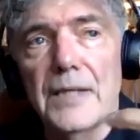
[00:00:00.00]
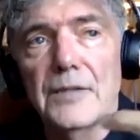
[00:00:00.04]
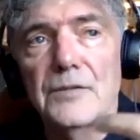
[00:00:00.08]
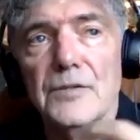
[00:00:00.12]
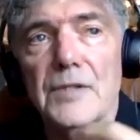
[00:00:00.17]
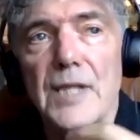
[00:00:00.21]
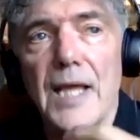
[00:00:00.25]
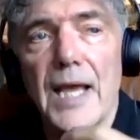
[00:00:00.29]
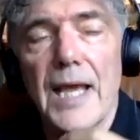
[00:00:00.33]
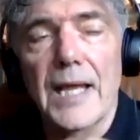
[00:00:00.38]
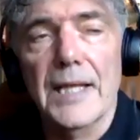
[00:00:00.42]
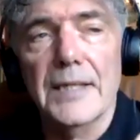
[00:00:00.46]

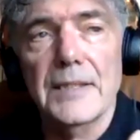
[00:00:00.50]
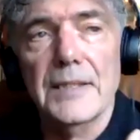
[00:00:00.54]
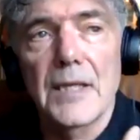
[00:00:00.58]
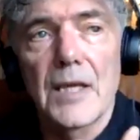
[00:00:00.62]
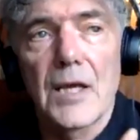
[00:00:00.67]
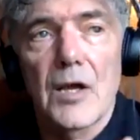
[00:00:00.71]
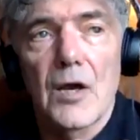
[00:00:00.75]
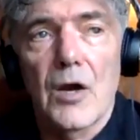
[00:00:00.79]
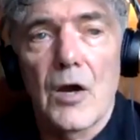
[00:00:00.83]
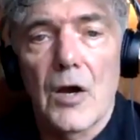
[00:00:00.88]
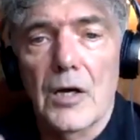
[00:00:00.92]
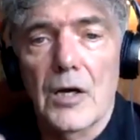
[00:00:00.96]
is that
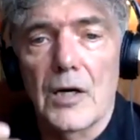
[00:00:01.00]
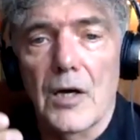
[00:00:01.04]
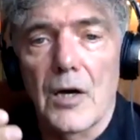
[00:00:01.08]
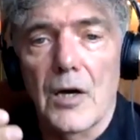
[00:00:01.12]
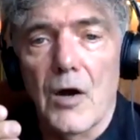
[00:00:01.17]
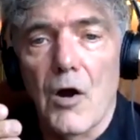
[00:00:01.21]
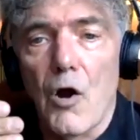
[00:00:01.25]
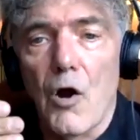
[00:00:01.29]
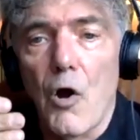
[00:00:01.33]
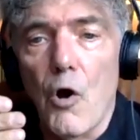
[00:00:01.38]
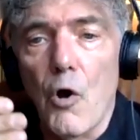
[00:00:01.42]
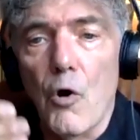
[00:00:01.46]

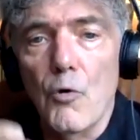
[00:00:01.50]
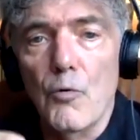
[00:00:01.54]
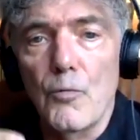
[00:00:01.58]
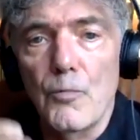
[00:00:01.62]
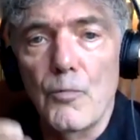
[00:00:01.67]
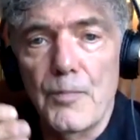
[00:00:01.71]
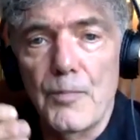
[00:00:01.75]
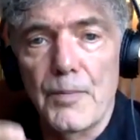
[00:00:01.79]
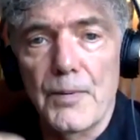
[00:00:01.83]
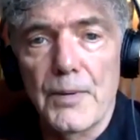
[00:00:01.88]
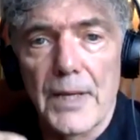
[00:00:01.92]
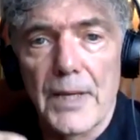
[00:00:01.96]

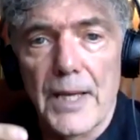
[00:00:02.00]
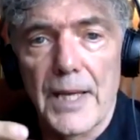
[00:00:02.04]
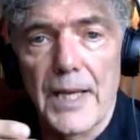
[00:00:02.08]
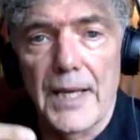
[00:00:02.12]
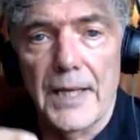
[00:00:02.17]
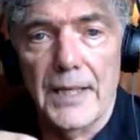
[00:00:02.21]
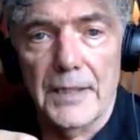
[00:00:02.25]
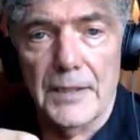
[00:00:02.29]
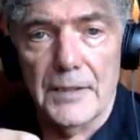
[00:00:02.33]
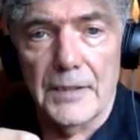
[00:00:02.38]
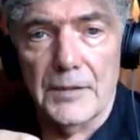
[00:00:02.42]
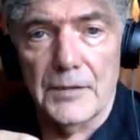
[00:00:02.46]
hope
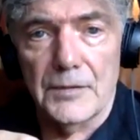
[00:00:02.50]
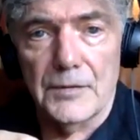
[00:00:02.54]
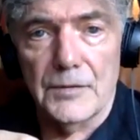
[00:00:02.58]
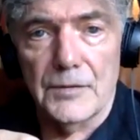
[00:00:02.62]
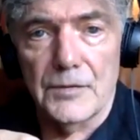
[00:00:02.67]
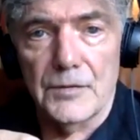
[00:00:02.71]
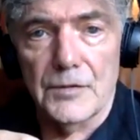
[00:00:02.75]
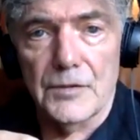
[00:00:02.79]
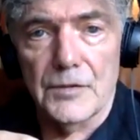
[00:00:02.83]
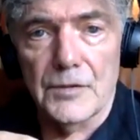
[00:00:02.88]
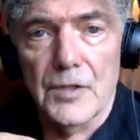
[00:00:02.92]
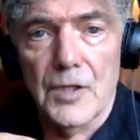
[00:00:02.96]

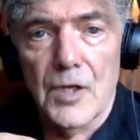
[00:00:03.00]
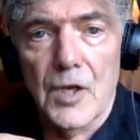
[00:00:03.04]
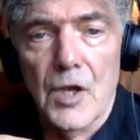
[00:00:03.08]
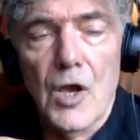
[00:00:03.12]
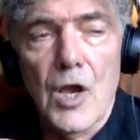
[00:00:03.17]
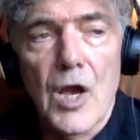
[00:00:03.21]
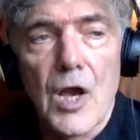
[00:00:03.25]
is